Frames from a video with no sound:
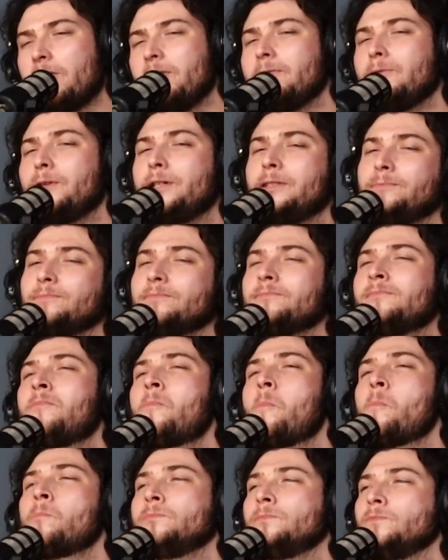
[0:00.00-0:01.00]
Well,
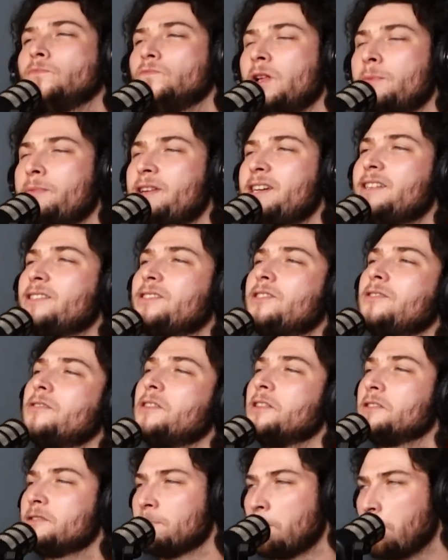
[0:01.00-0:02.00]
let me ask you
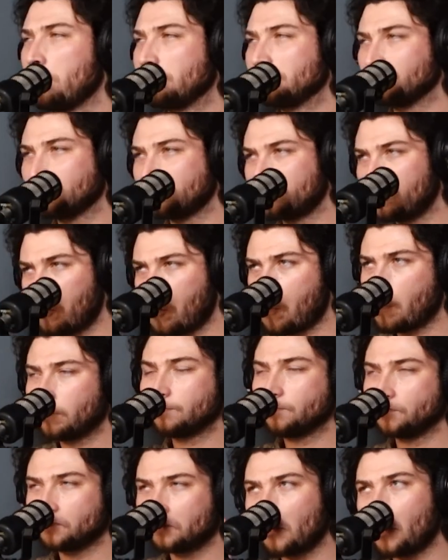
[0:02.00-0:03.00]
this.
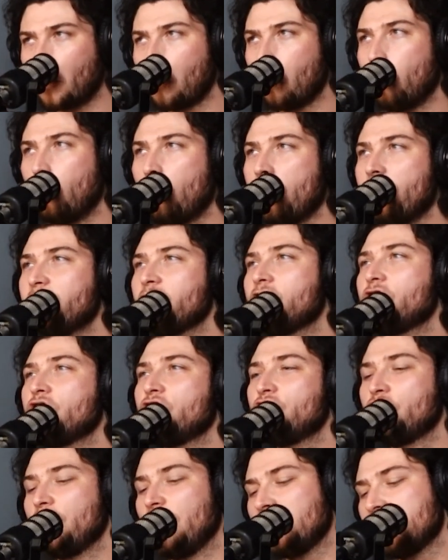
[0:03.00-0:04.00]
Which
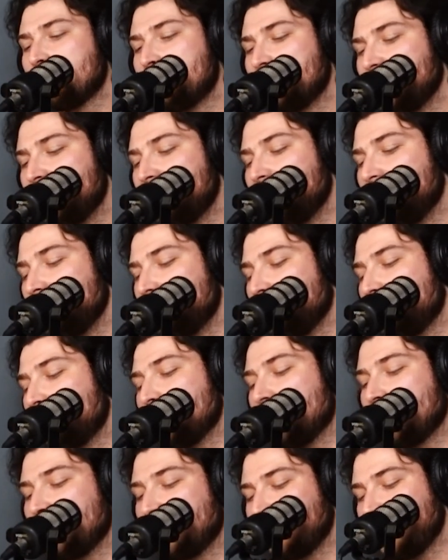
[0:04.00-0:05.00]
jelly bean do you
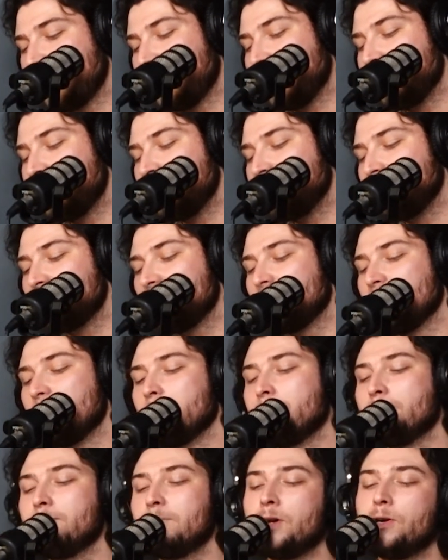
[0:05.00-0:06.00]
think is the
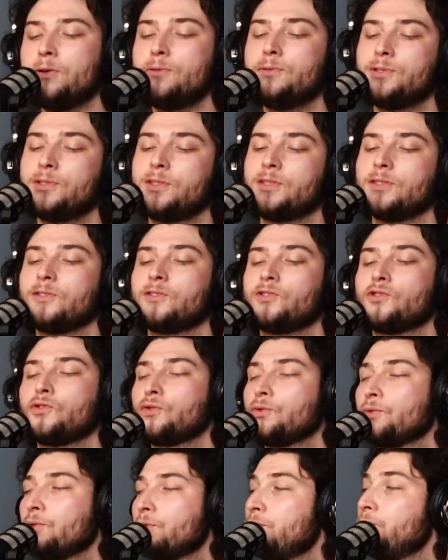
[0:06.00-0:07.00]
most
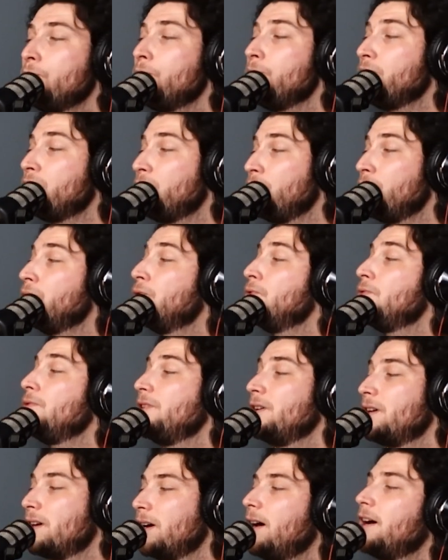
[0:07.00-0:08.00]
true to
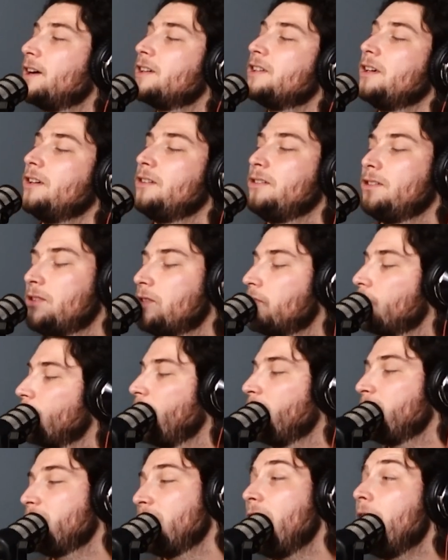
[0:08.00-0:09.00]
the cocktail it's
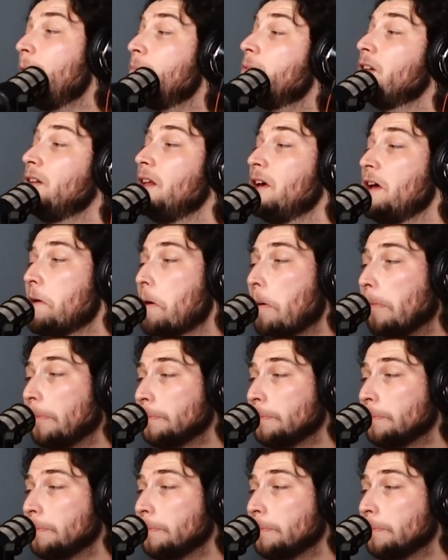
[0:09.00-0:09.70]
trying to emulate?